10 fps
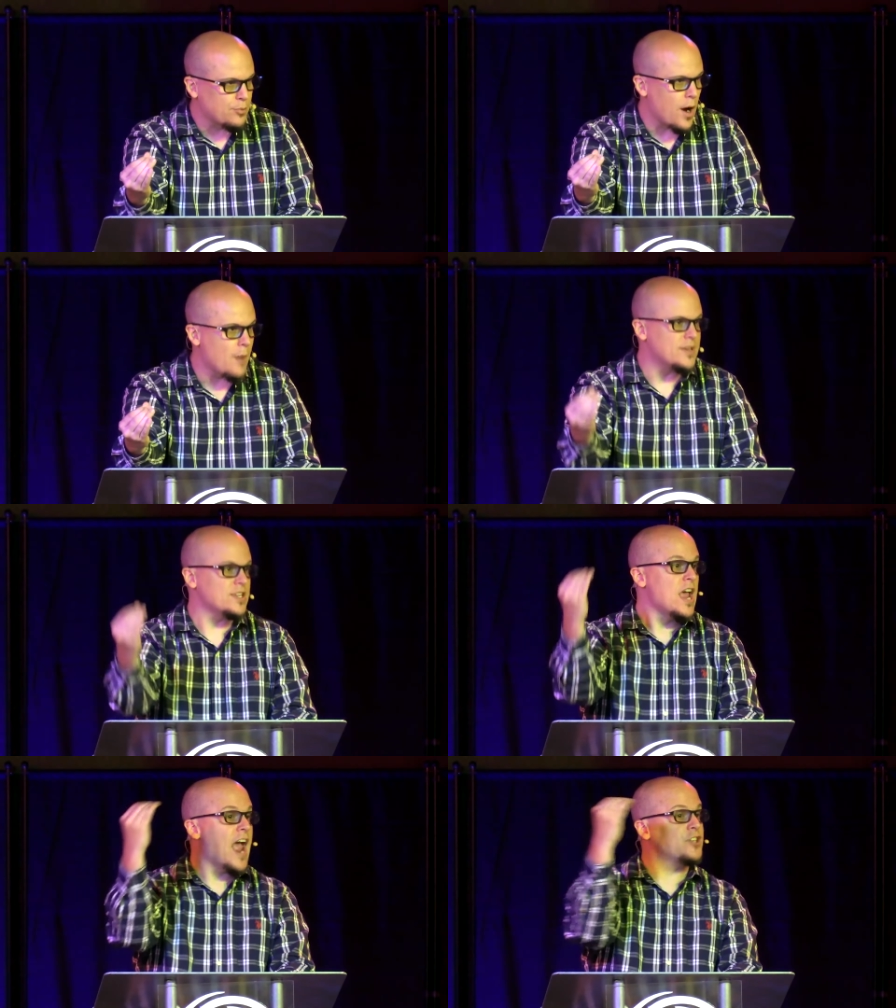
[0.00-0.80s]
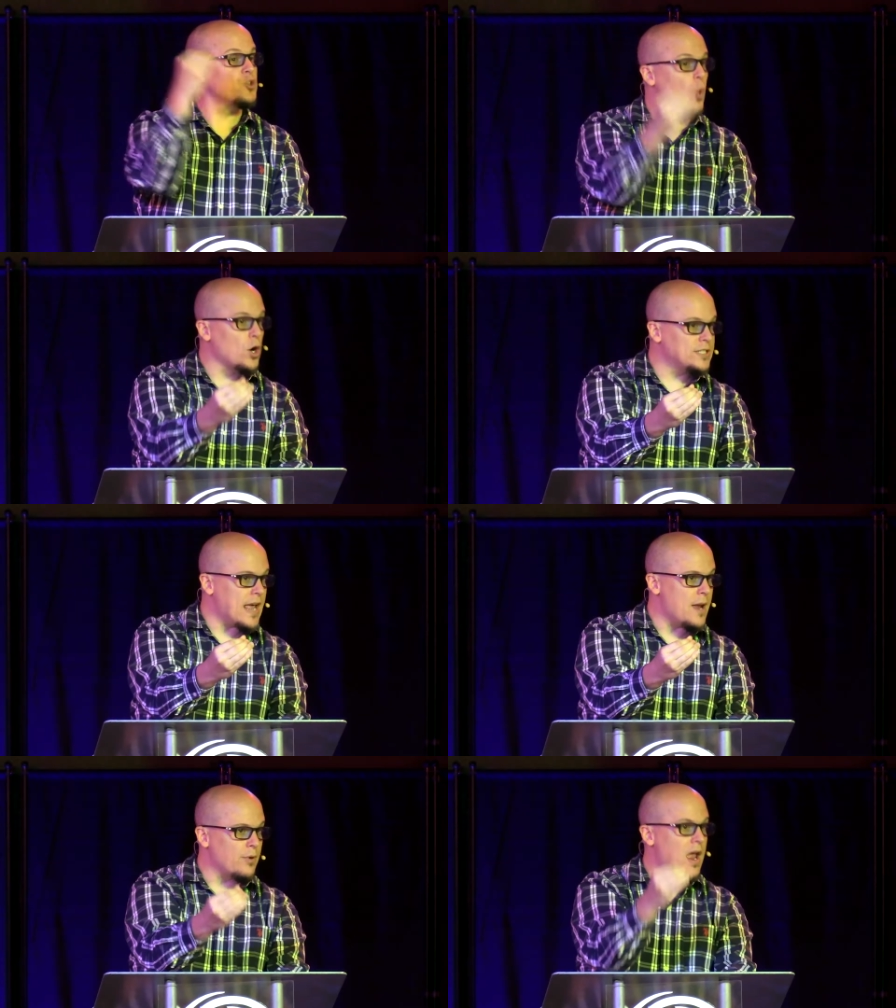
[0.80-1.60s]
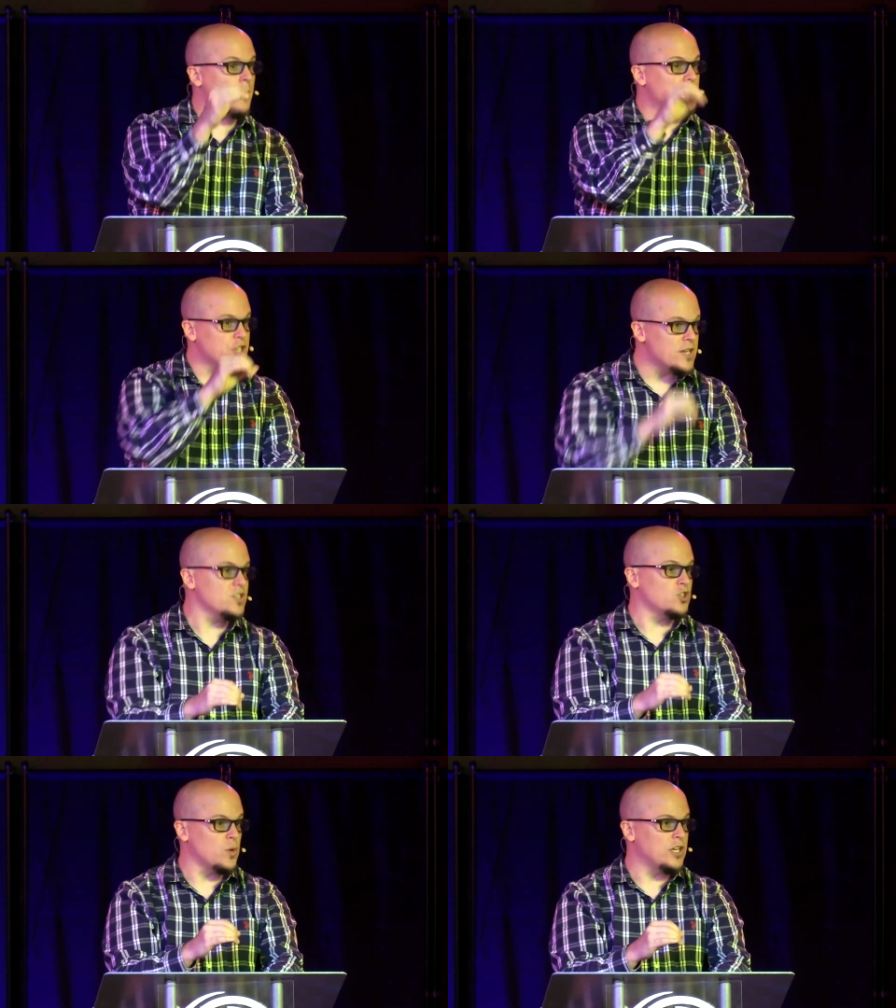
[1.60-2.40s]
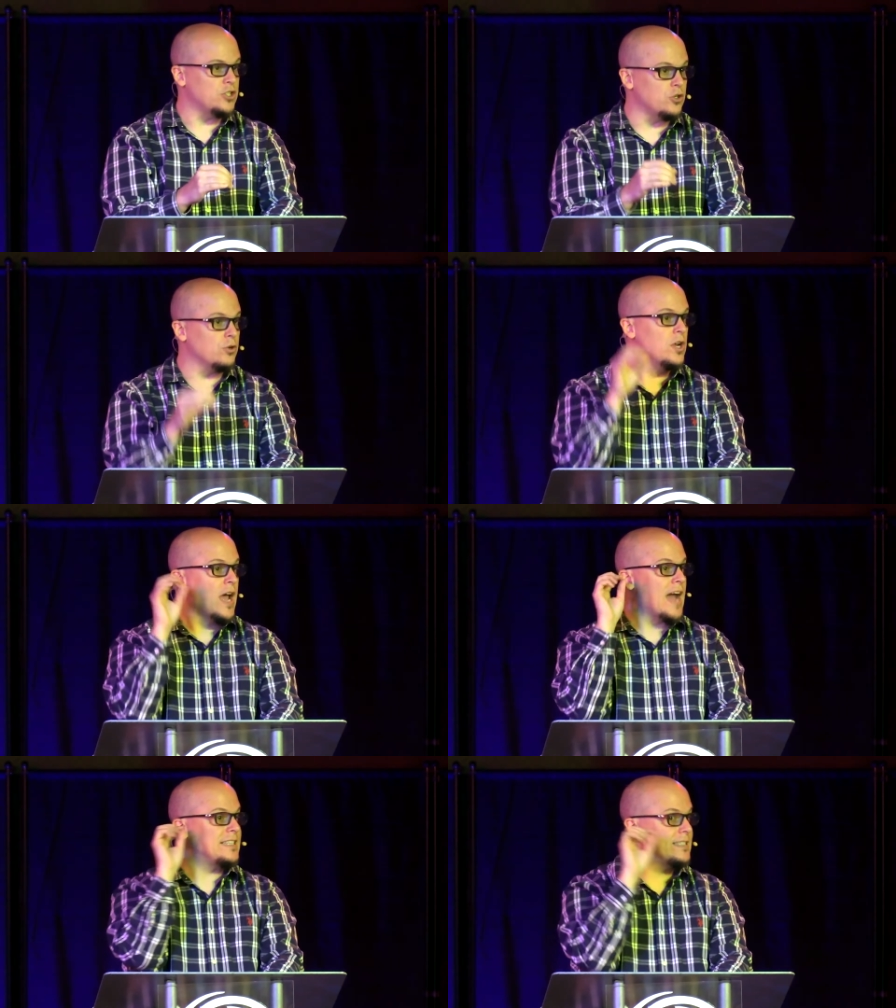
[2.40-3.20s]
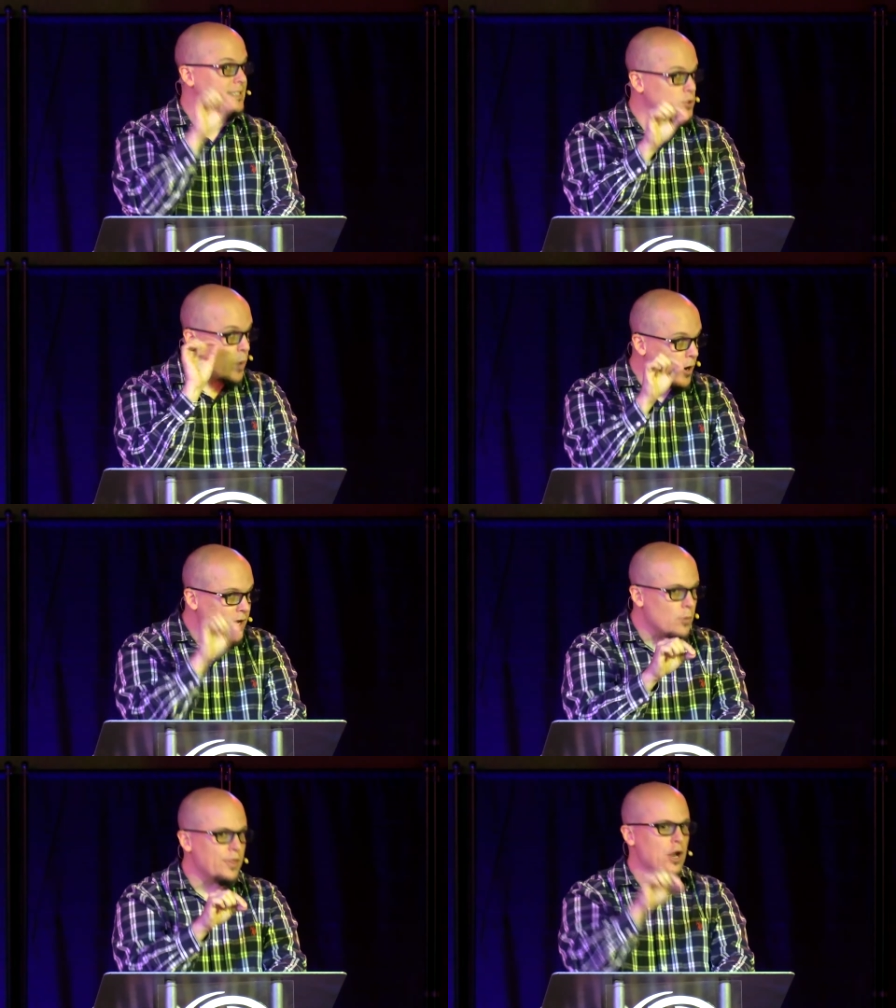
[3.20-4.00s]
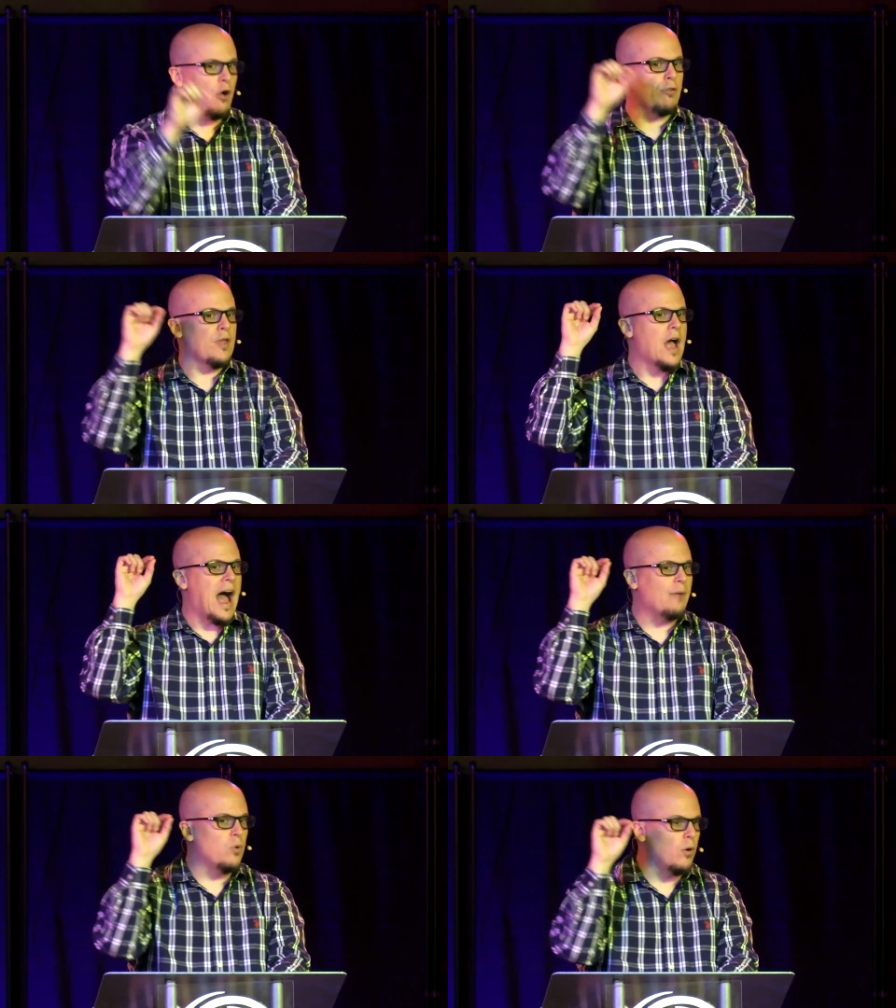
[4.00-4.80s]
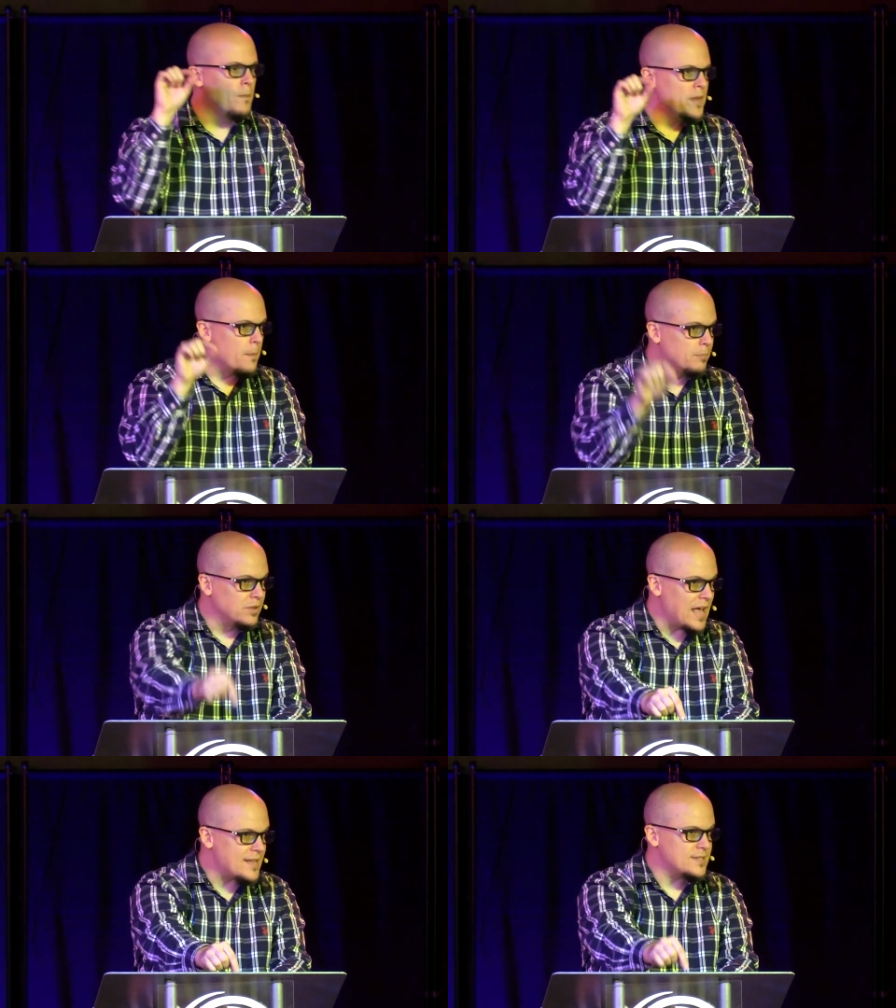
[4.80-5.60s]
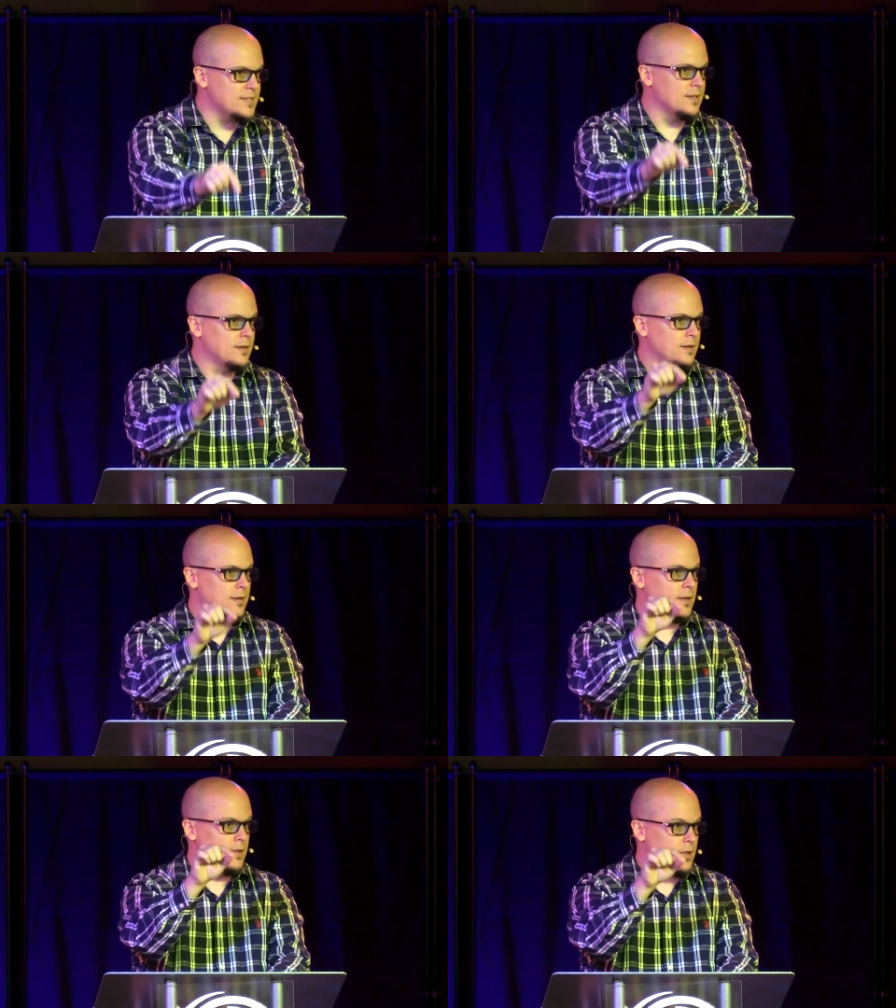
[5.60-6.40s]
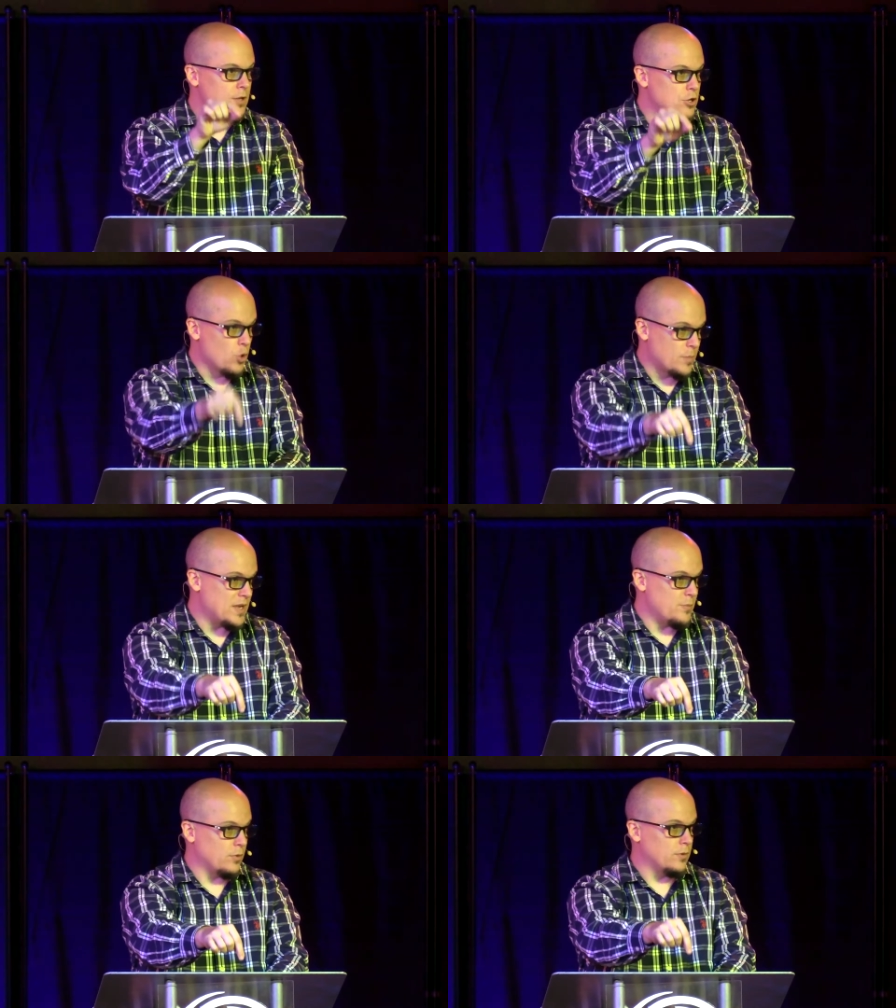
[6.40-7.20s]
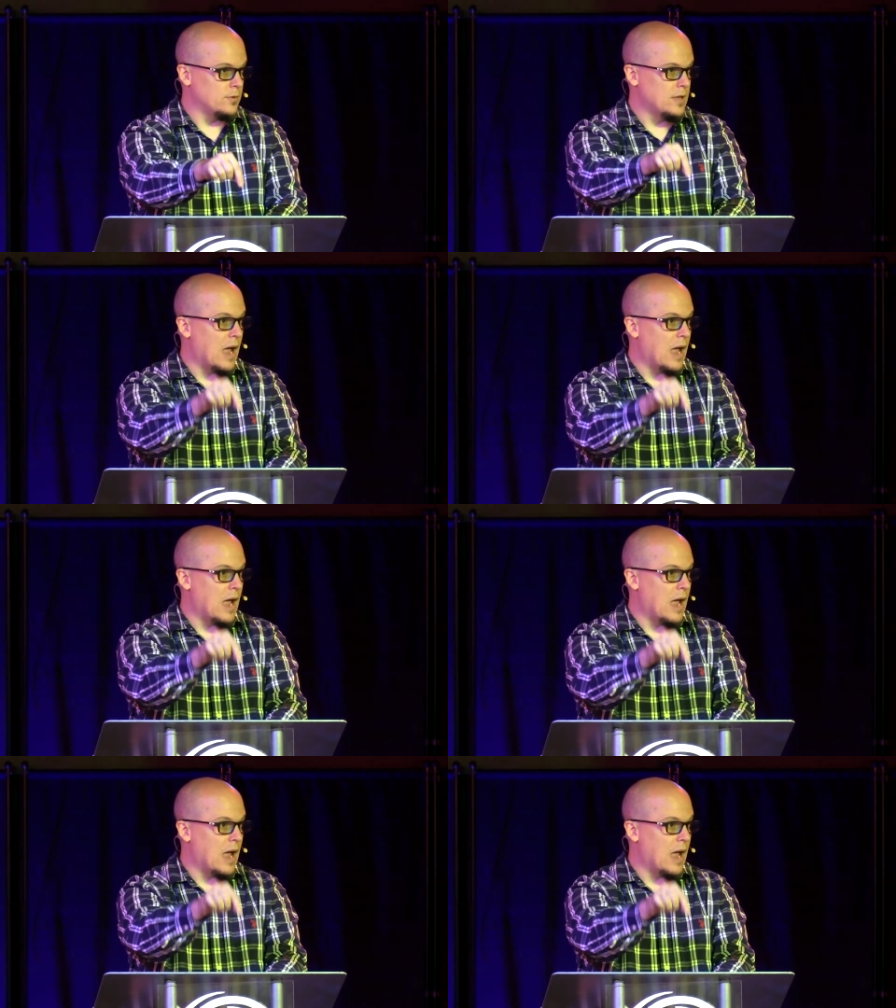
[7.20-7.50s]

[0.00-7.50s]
promise and swore to Abraham in Genesis 22, swearing it with an oath, "I will bless your people.